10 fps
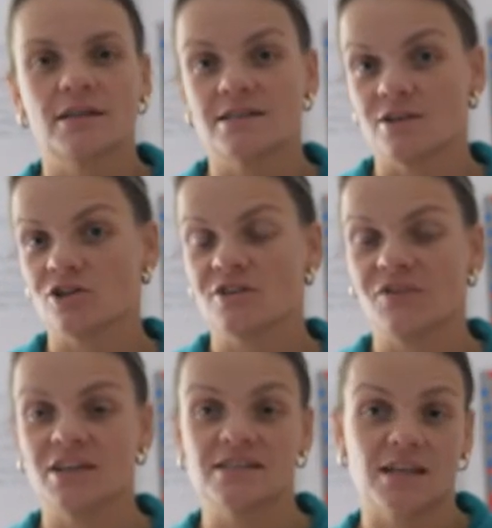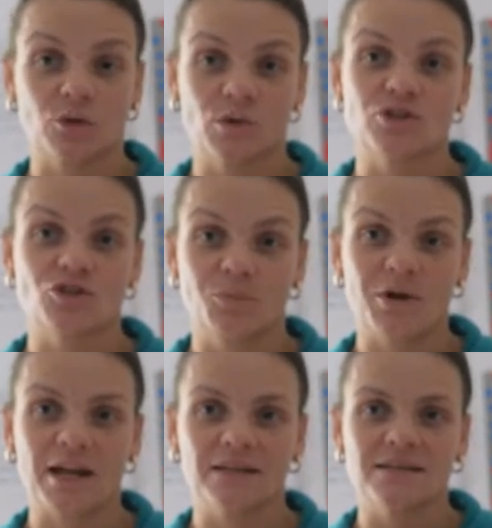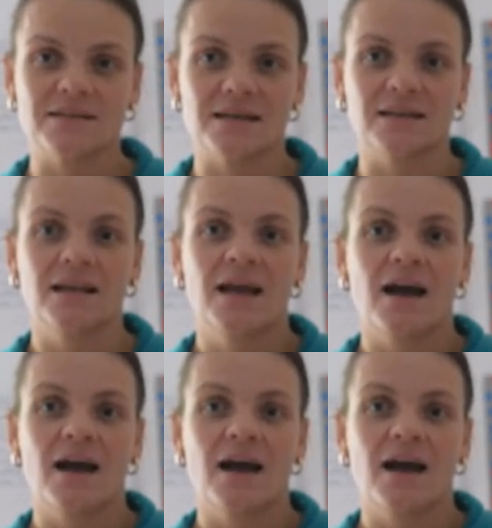There's lots of kids that wants to practice it.